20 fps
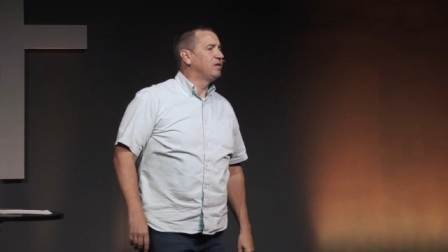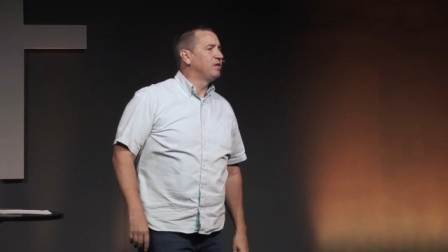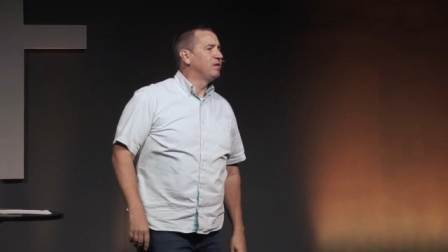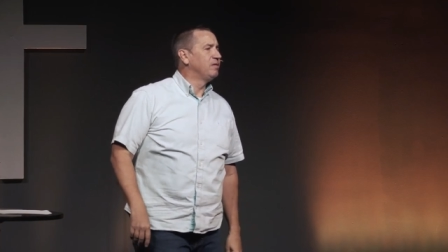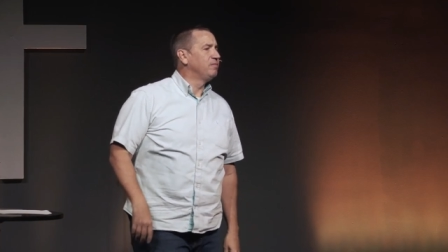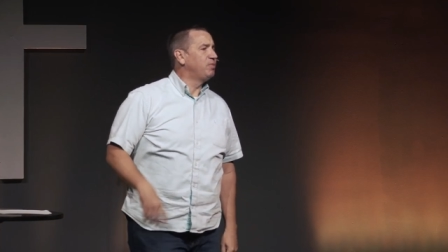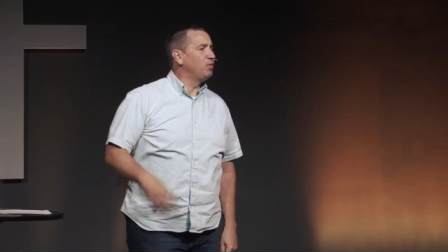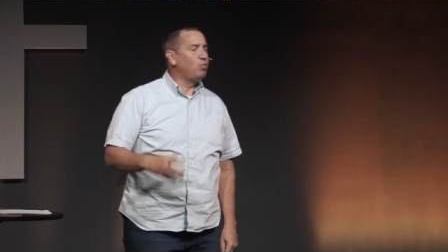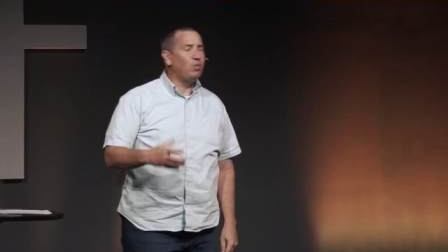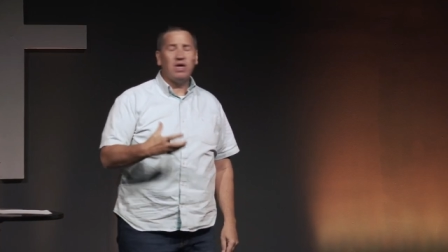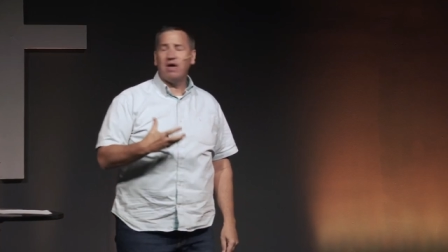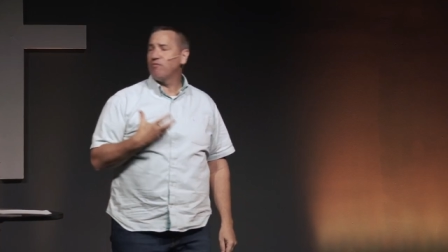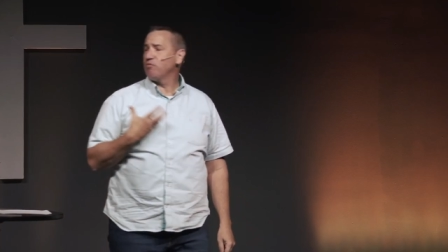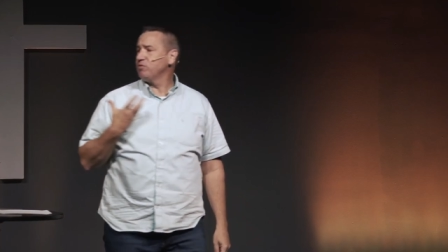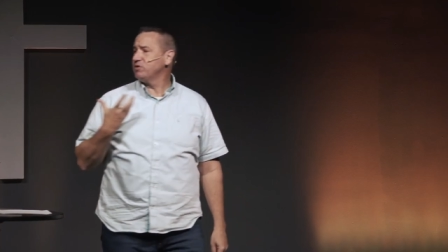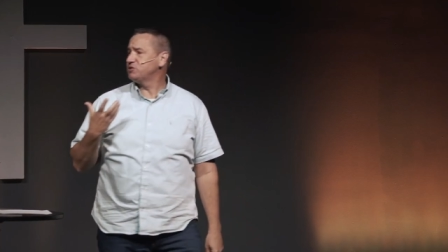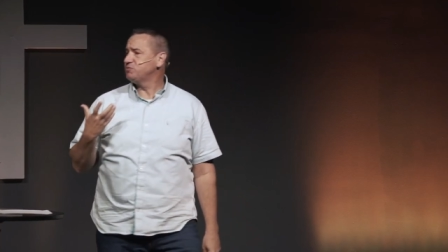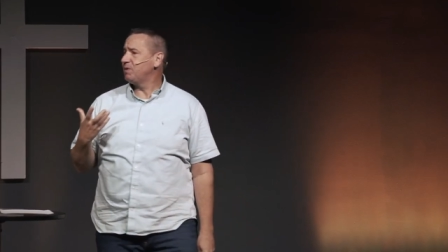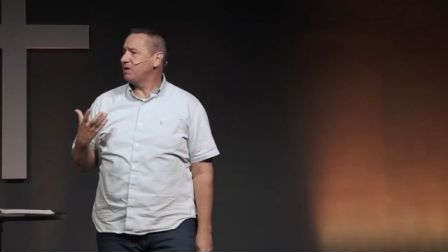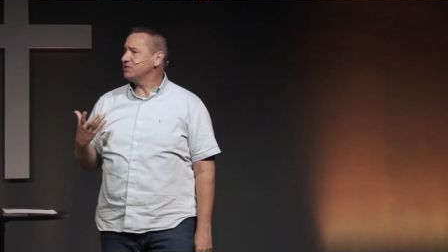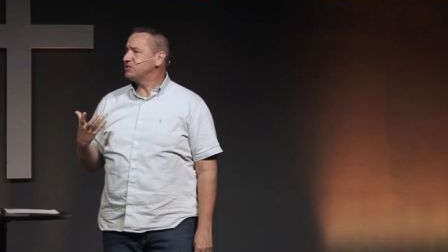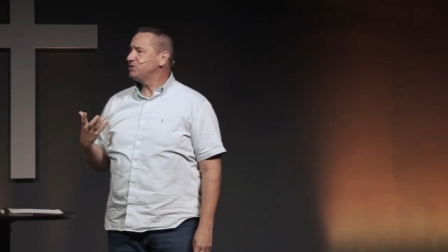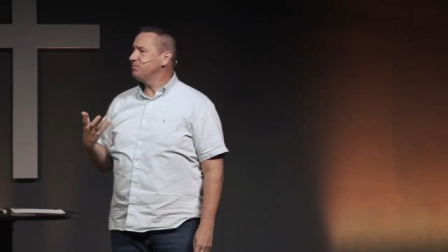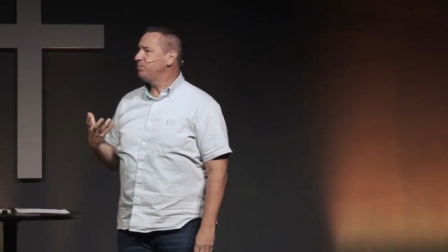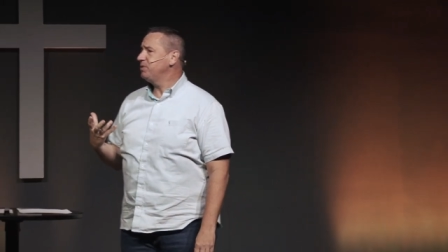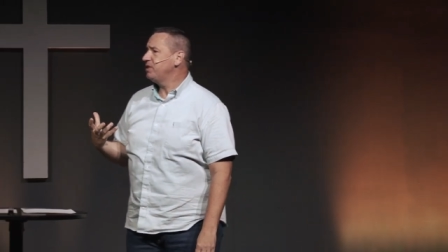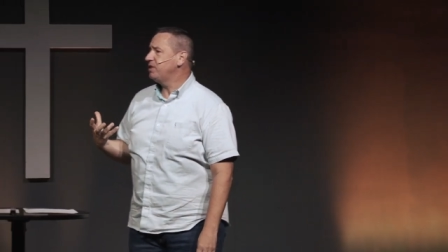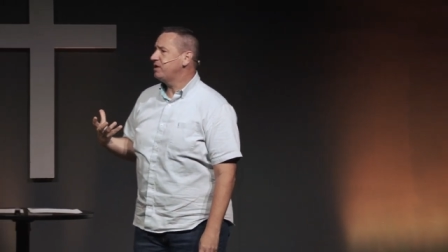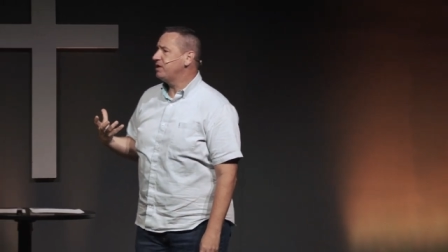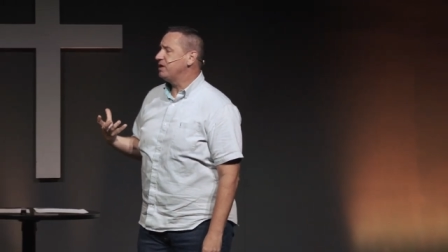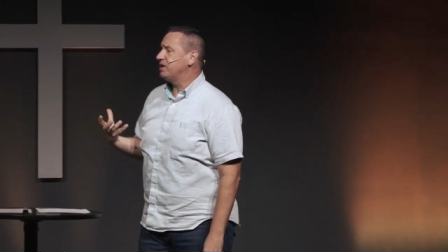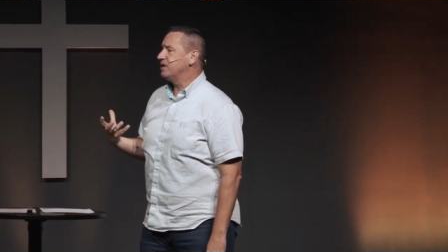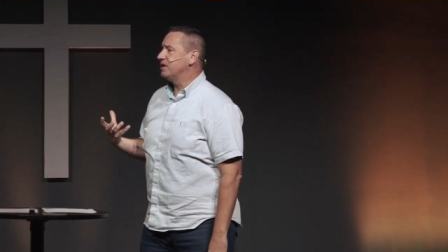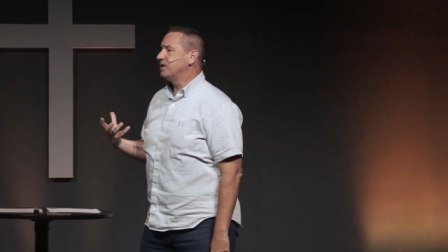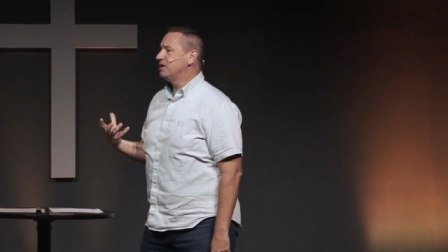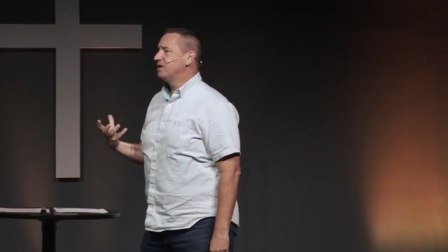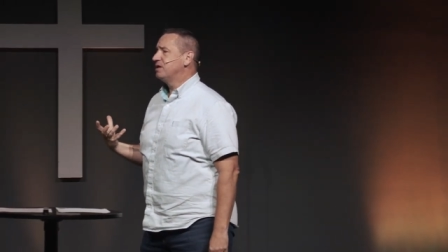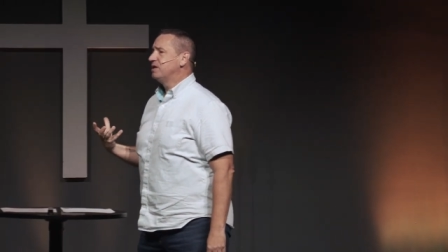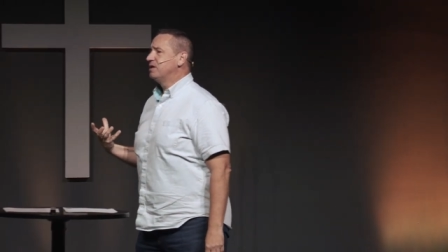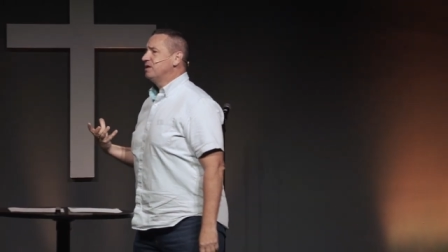But we have a responsibility
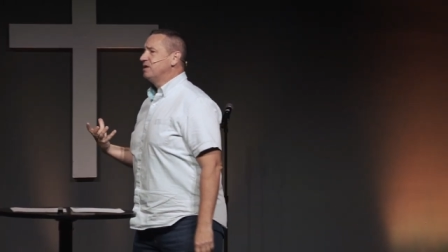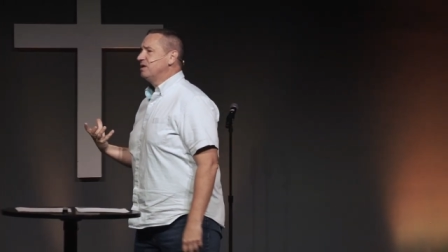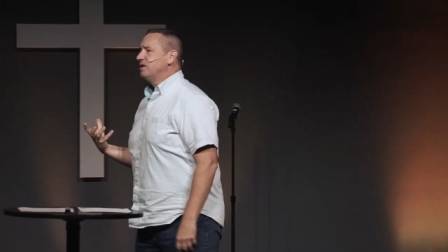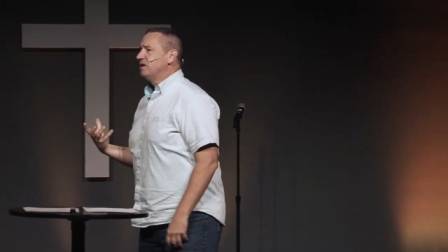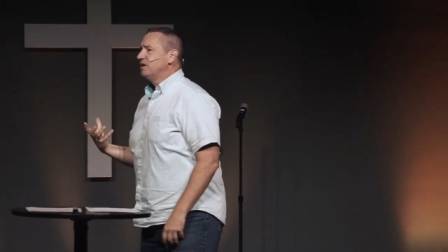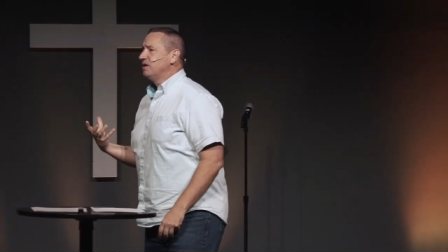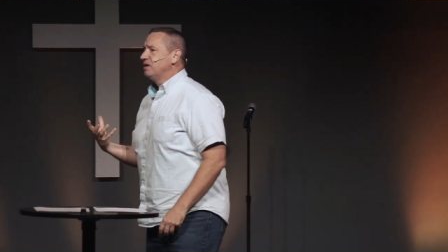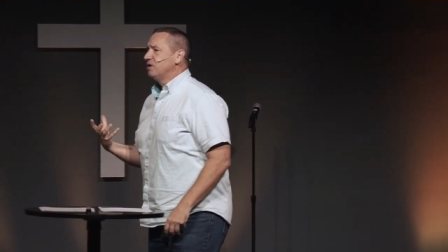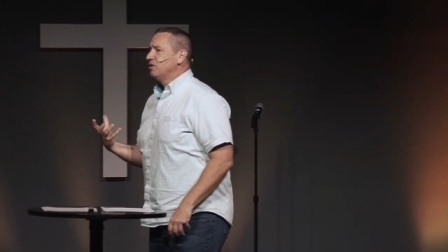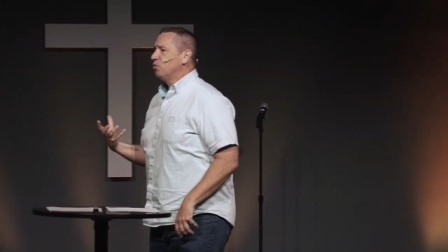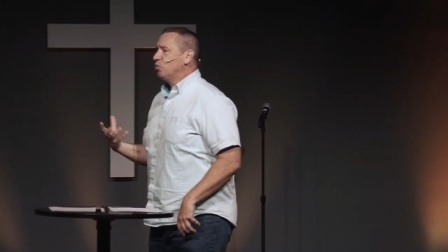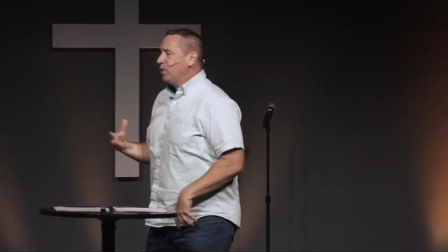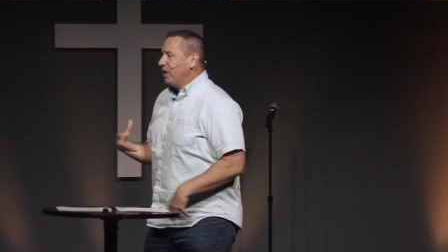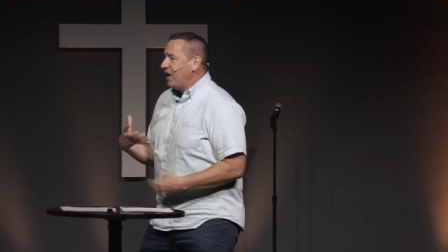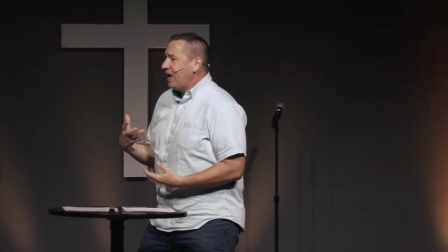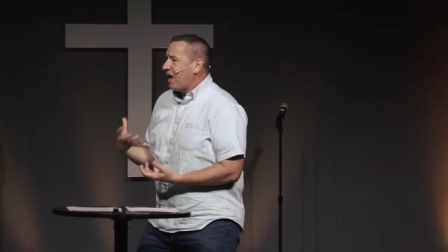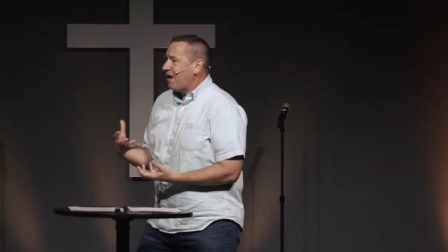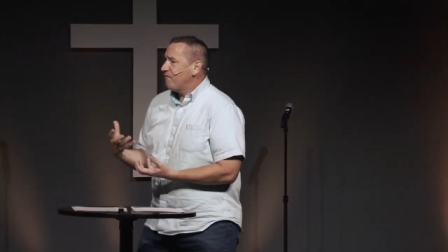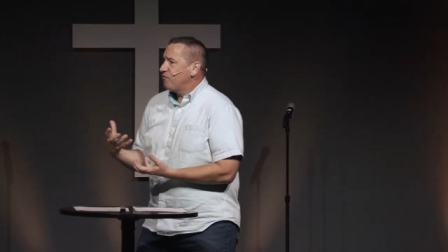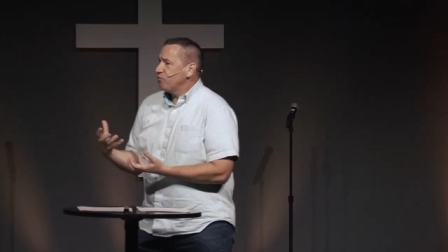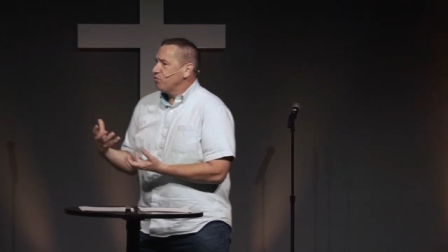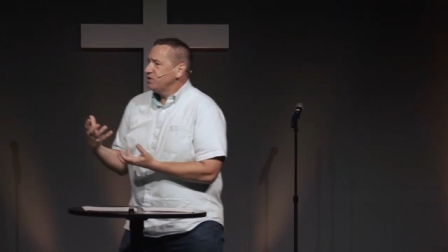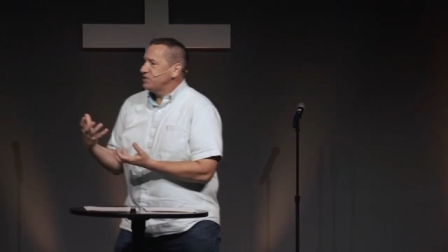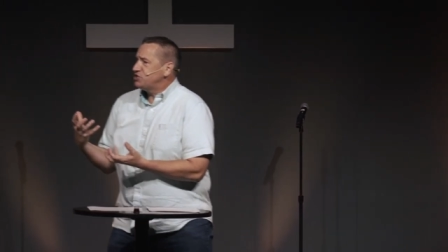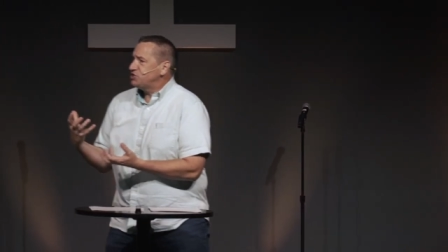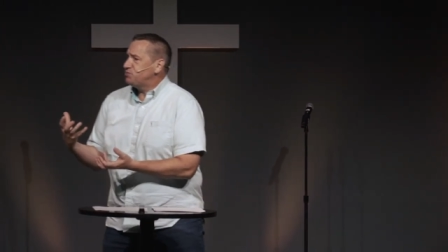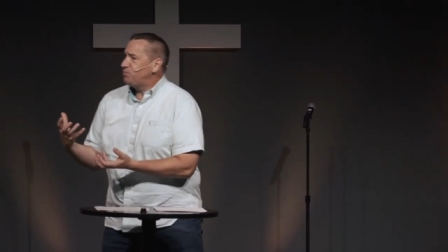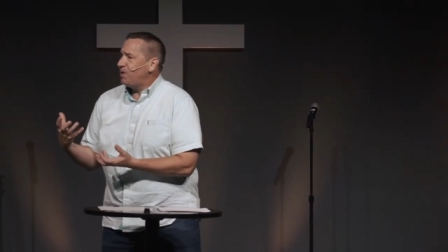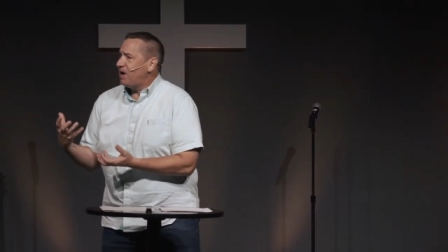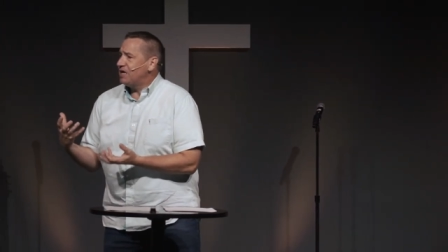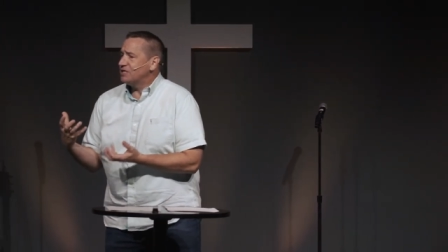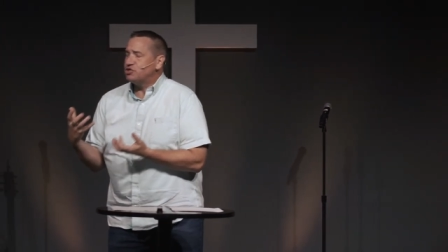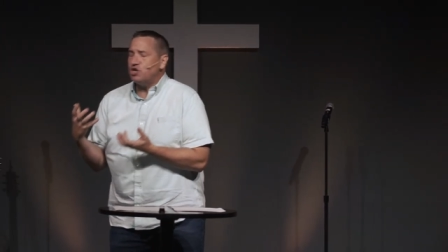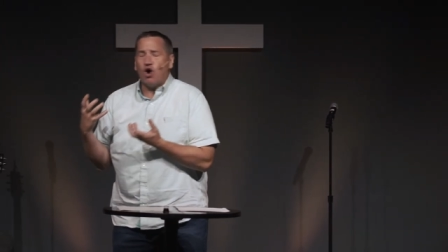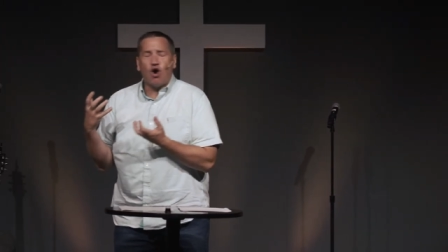we have a response.